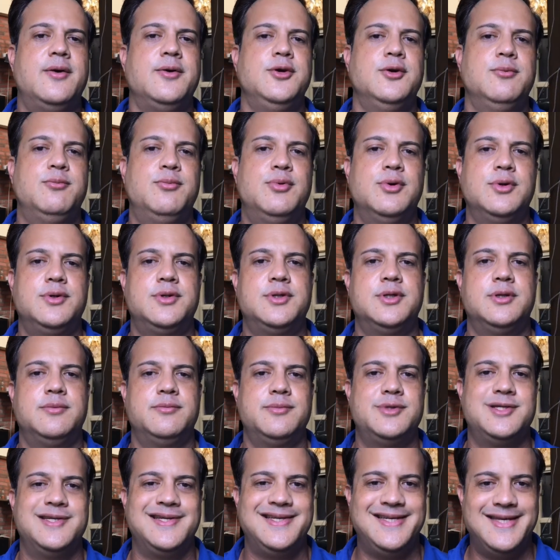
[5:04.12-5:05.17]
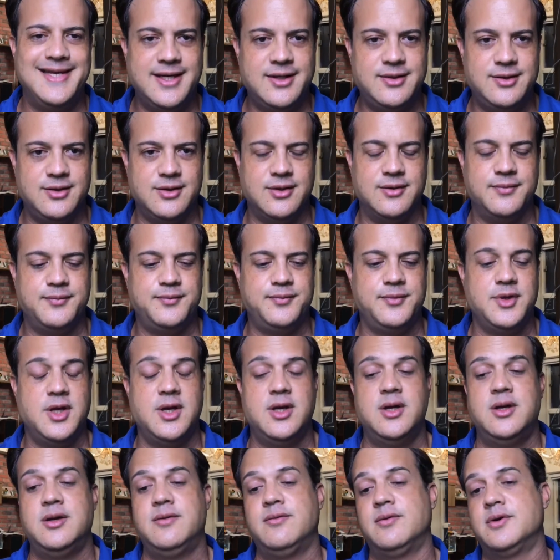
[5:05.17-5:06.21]
you put them together.
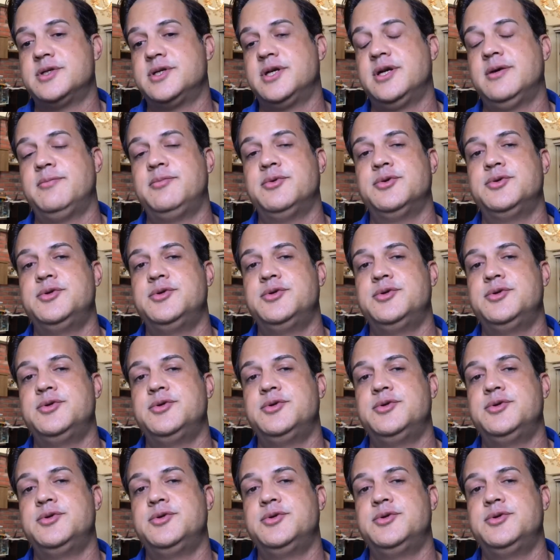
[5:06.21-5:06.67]
For example,